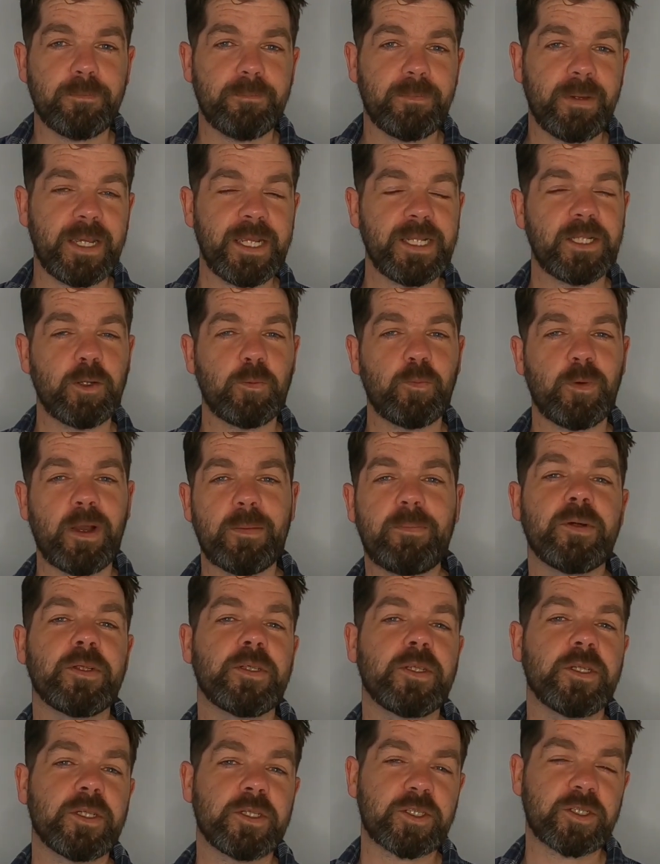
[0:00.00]
made the
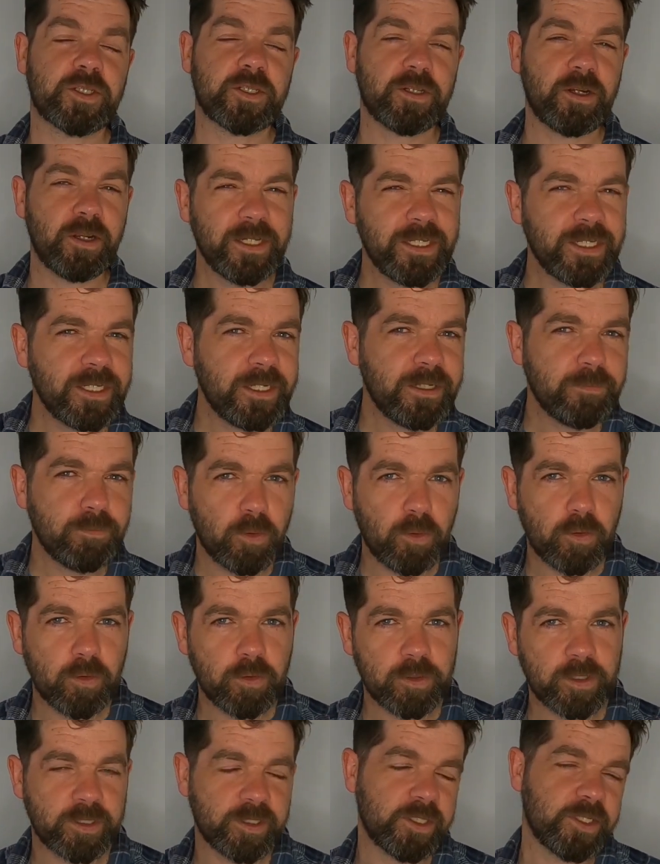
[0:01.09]
weapon slightly more
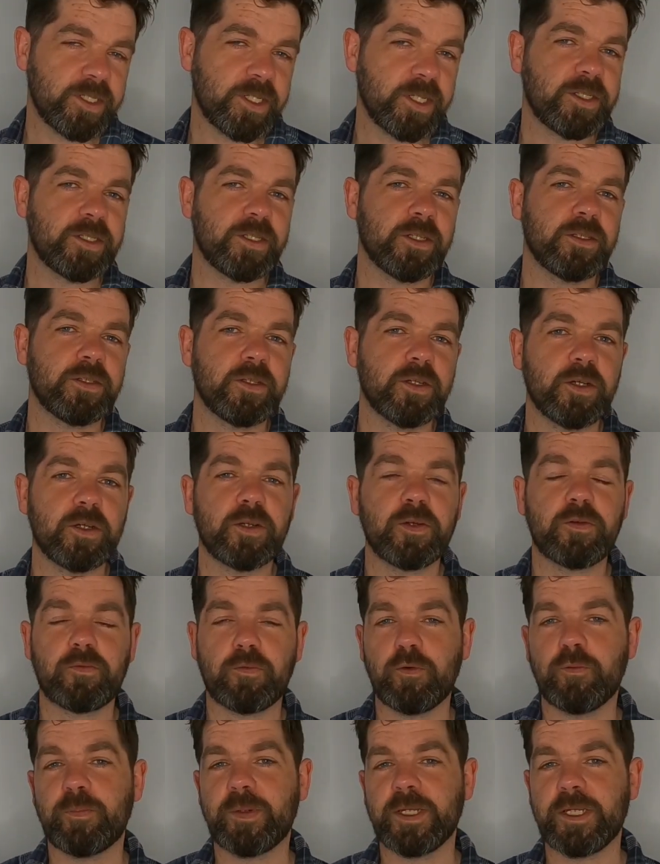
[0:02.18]
consistent at
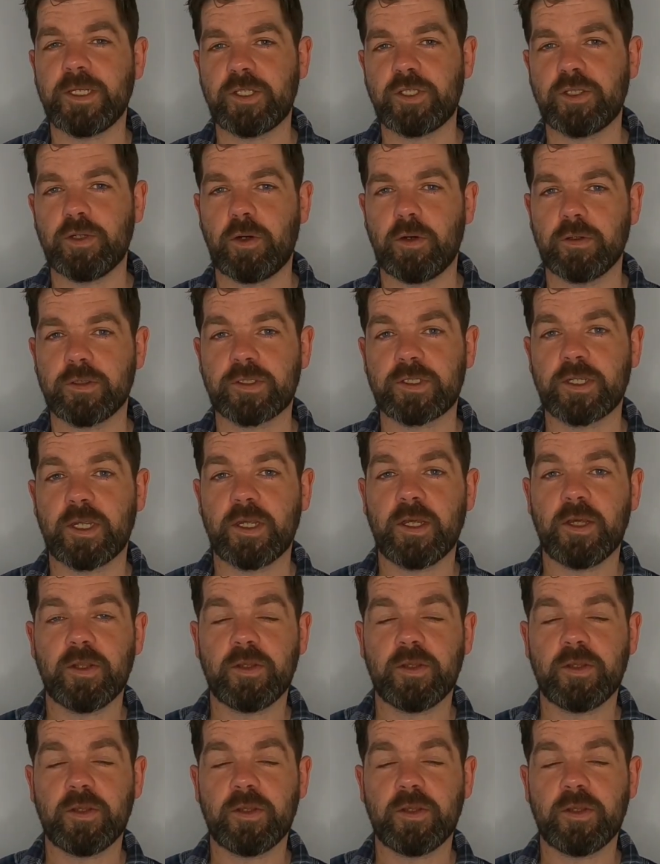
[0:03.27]
grouping shots